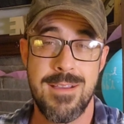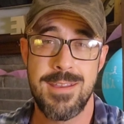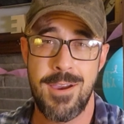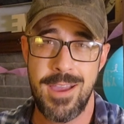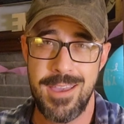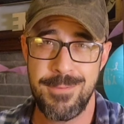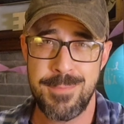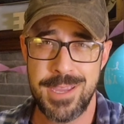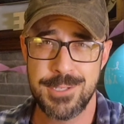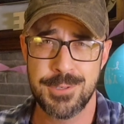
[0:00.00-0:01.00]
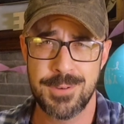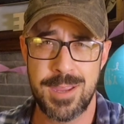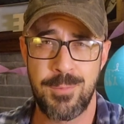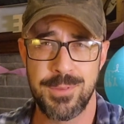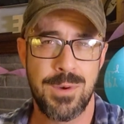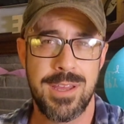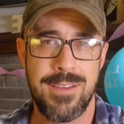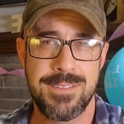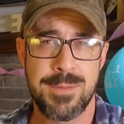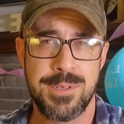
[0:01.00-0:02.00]
Now, I have a major gripe what
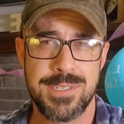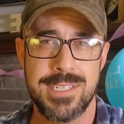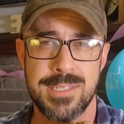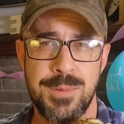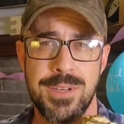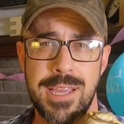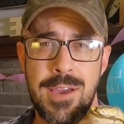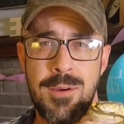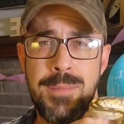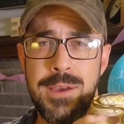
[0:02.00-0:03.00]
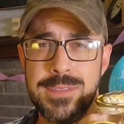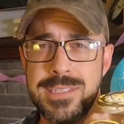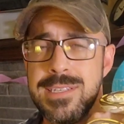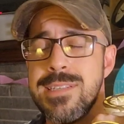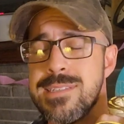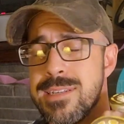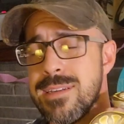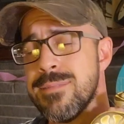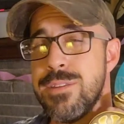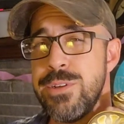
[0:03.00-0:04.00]
FWC is putting out about this
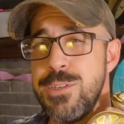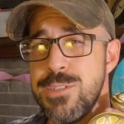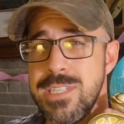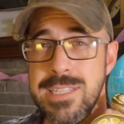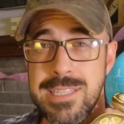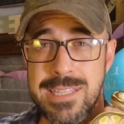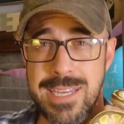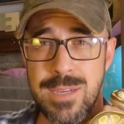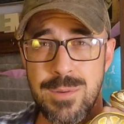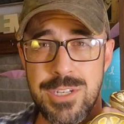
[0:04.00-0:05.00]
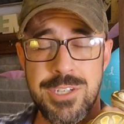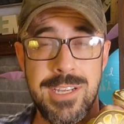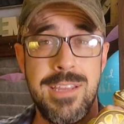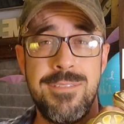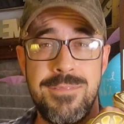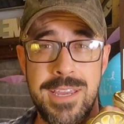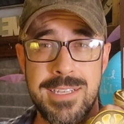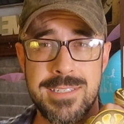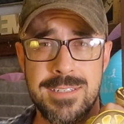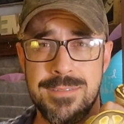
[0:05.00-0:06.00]
incident. They're using the language
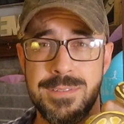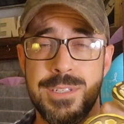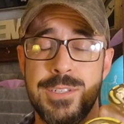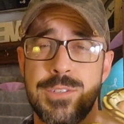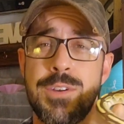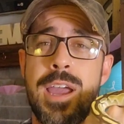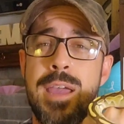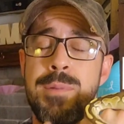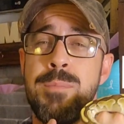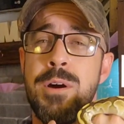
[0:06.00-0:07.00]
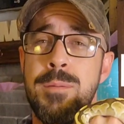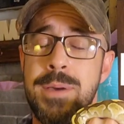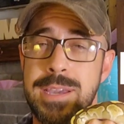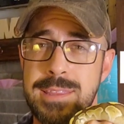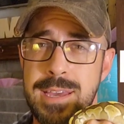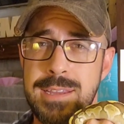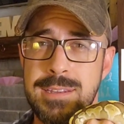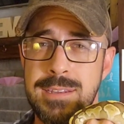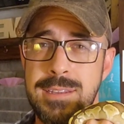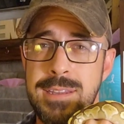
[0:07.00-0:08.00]
invasive to describe a ball python,
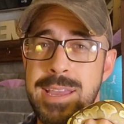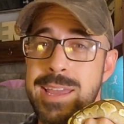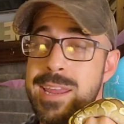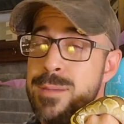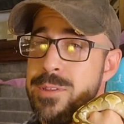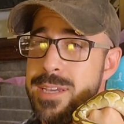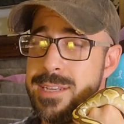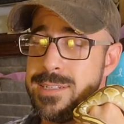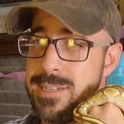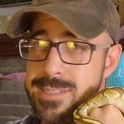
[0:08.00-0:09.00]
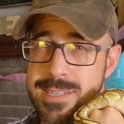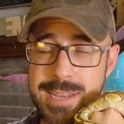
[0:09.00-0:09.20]
an animal that does